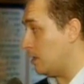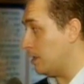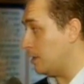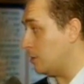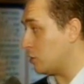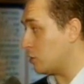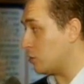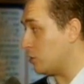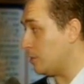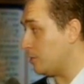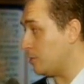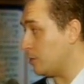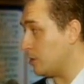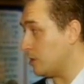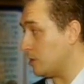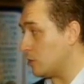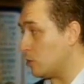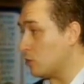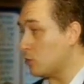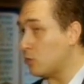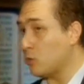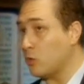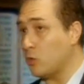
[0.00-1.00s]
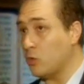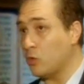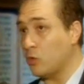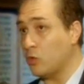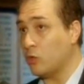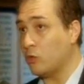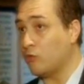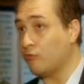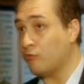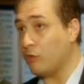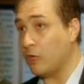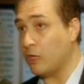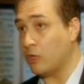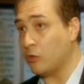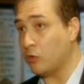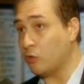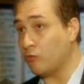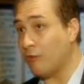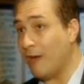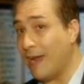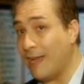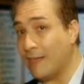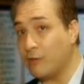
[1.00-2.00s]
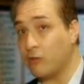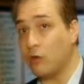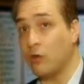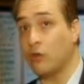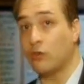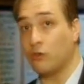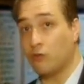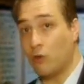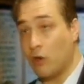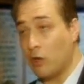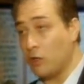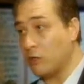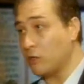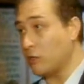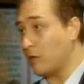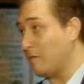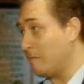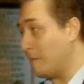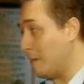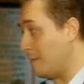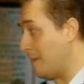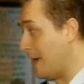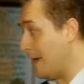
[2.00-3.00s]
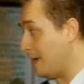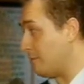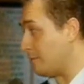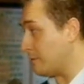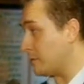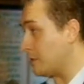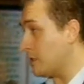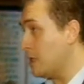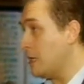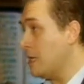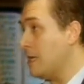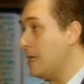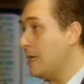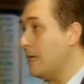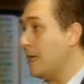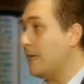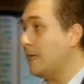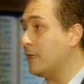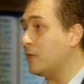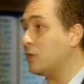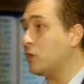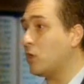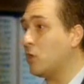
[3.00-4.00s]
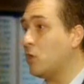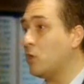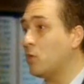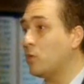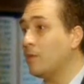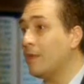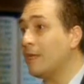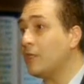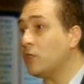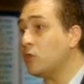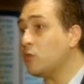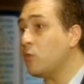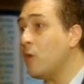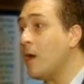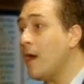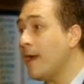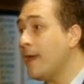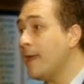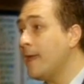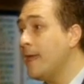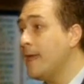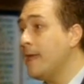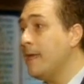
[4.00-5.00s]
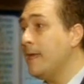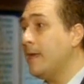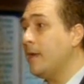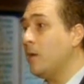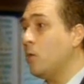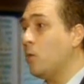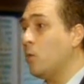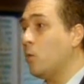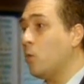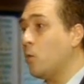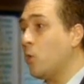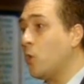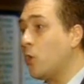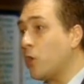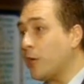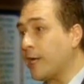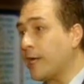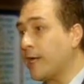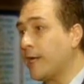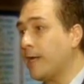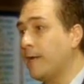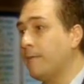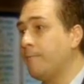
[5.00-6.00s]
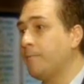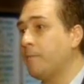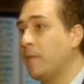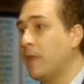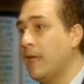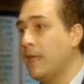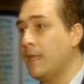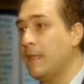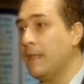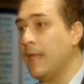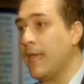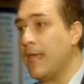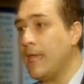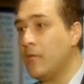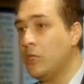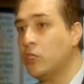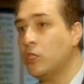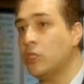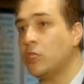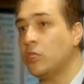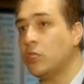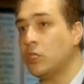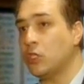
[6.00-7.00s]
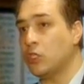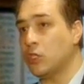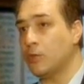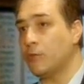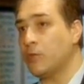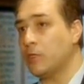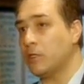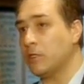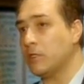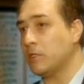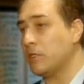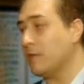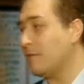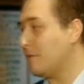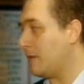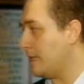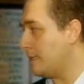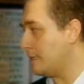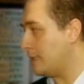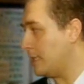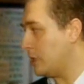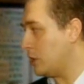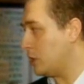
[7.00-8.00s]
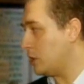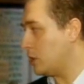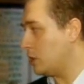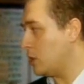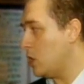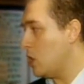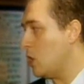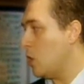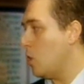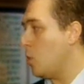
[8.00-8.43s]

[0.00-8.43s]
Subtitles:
inscriptions or to write on the rolls of papyrus. So that's why work in the ancient Egyptian civilization